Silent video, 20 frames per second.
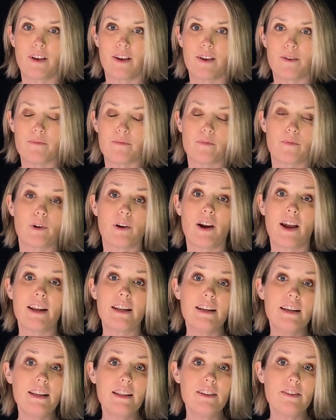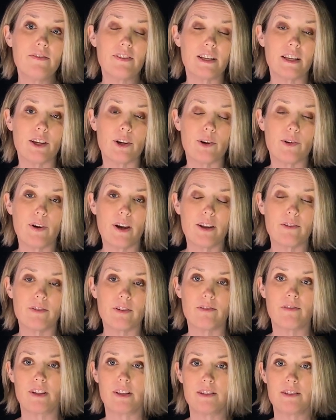We were editing the video and
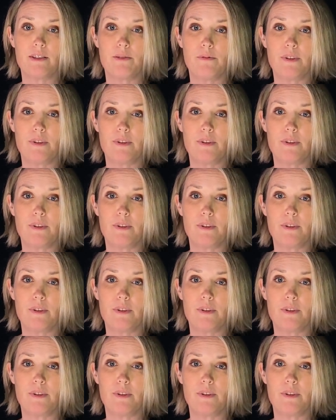we realized